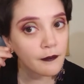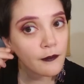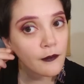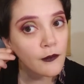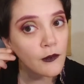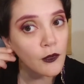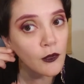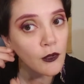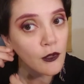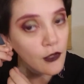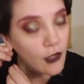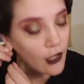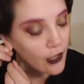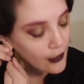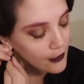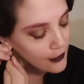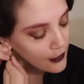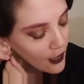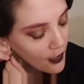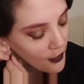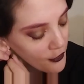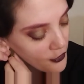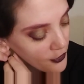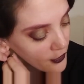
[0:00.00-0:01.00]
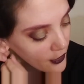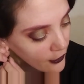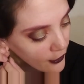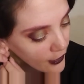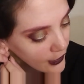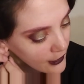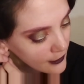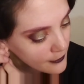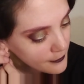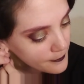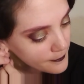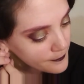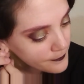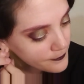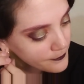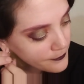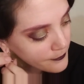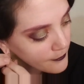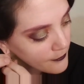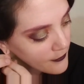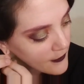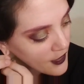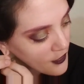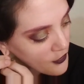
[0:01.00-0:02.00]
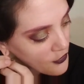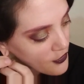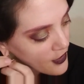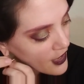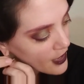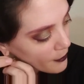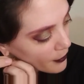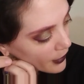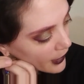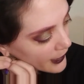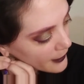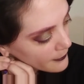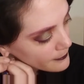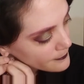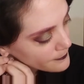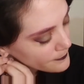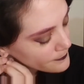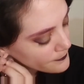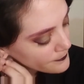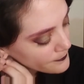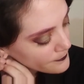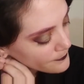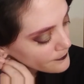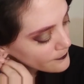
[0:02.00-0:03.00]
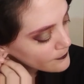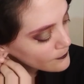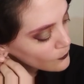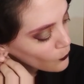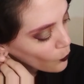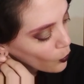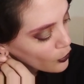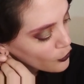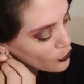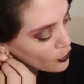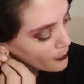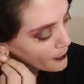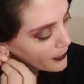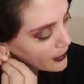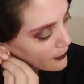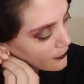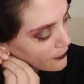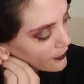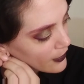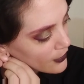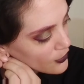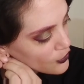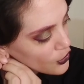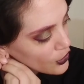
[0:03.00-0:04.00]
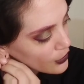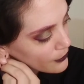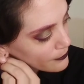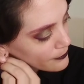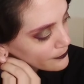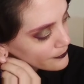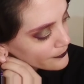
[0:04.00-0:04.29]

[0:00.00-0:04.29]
hold on, lost an earring. standby, Wardrobe malfunction.